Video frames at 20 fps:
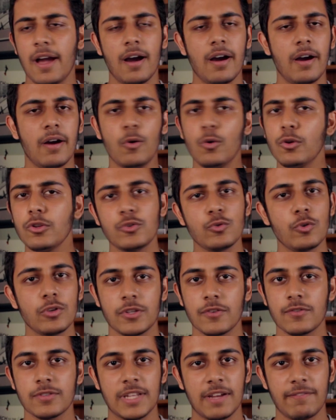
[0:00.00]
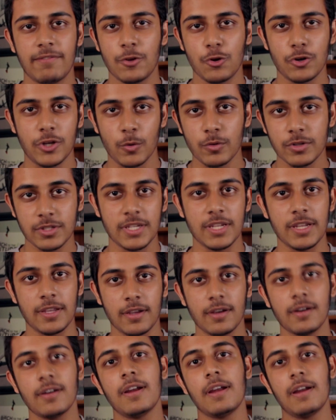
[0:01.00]
Uh, all sorts of stuff that you don't see
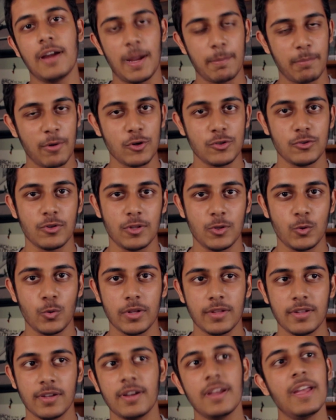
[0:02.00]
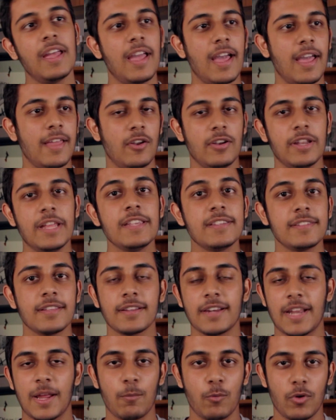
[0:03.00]
here. I post on Twitter and on
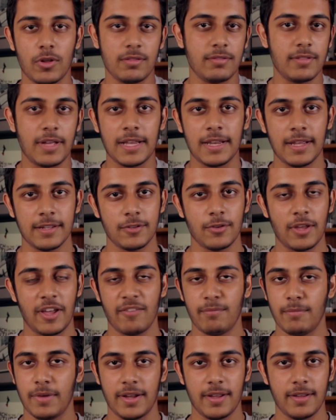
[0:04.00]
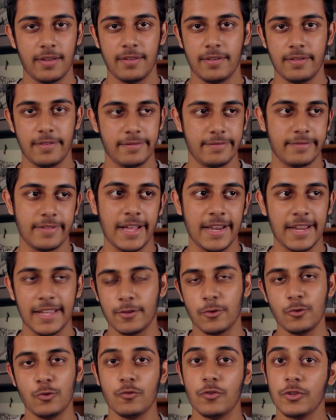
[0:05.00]
Instagram. Well, I like to have my, I
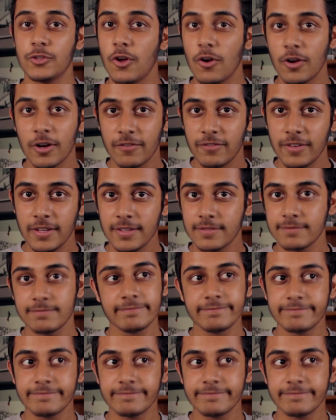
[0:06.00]
like to do photography